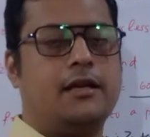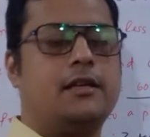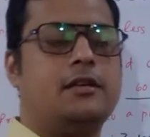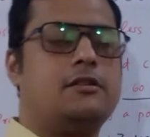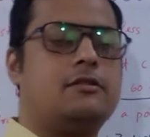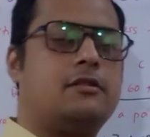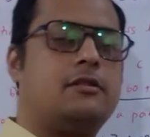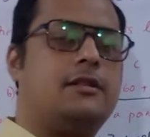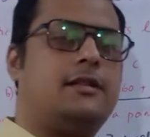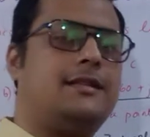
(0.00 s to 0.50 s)

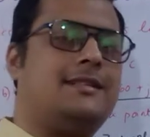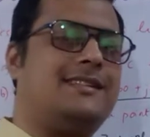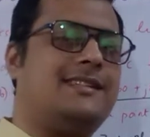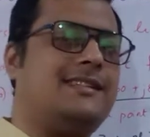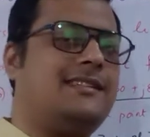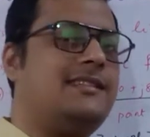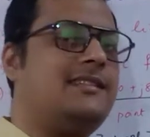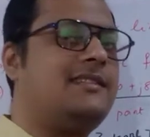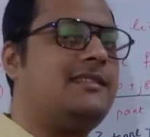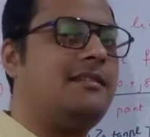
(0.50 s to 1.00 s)
So this is
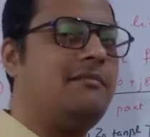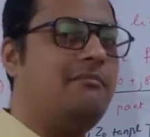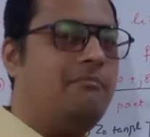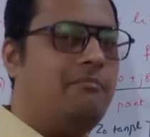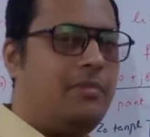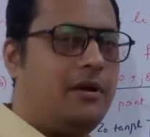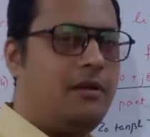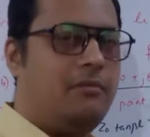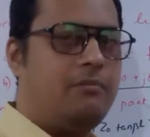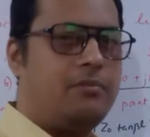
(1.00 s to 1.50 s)
the
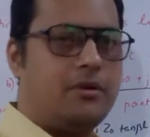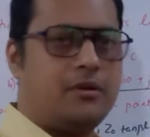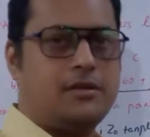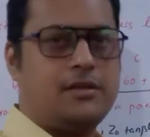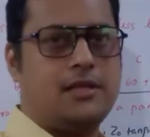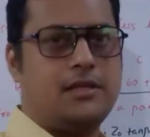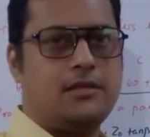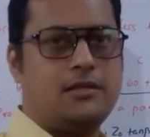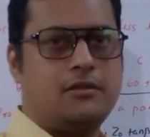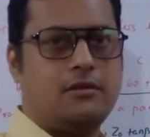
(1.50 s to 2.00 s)
simple
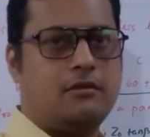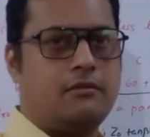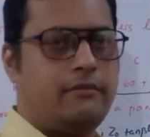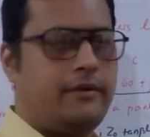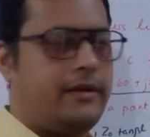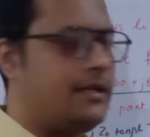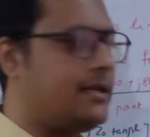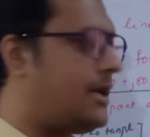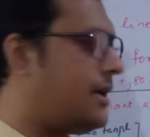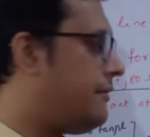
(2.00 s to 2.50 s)
process through
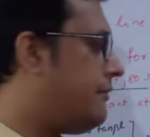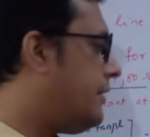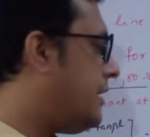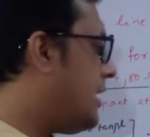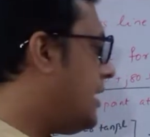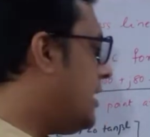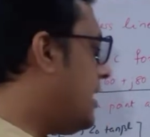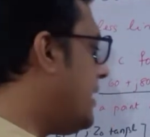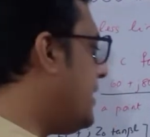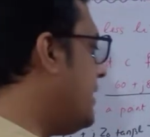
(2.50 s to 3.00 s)
which we can
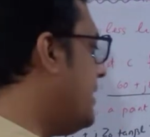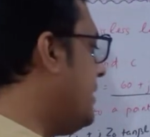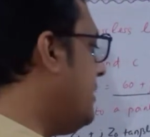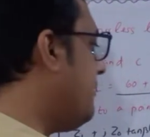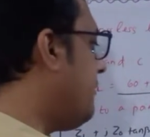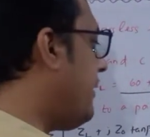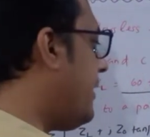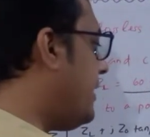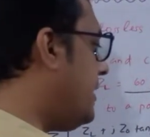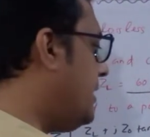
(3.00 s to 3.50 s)

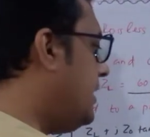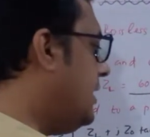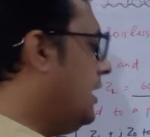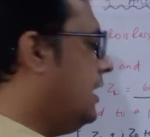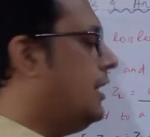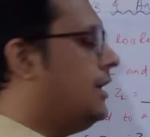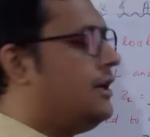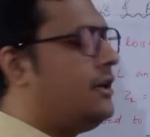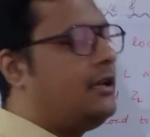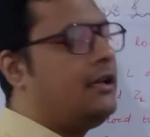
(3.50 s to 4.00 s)
identify the
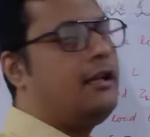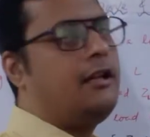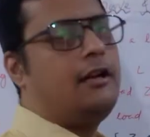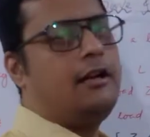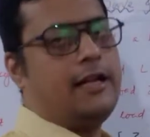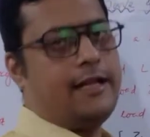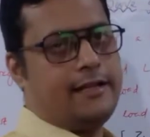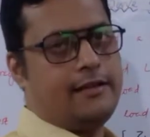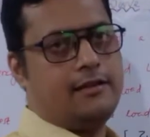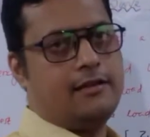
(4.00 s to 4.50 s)

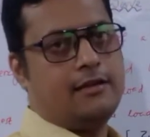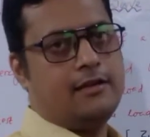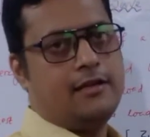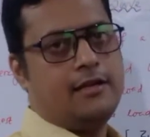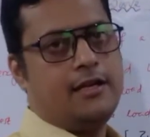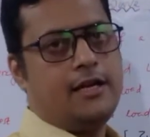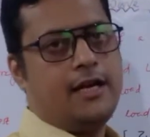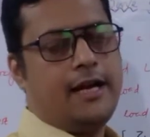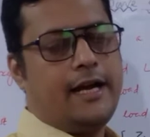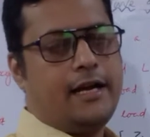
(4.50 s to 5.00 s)
length,
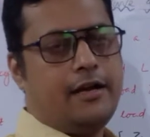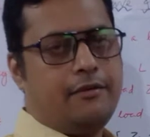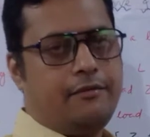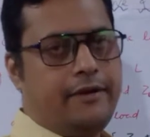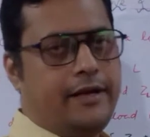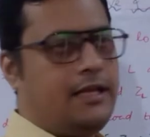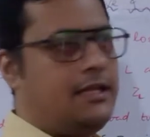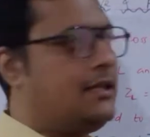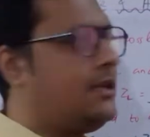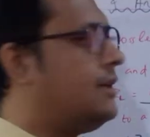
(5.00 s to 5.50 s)
at which